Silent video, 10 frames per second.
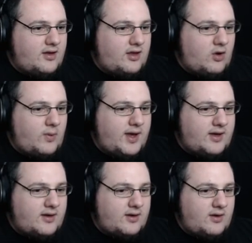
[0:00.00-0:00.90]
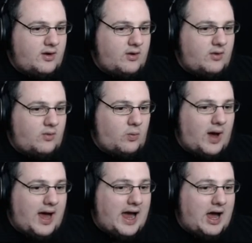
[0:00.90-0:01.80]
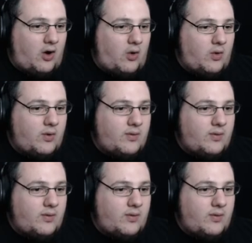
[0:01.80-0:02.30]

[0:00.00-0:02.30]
Are you awake? Wow.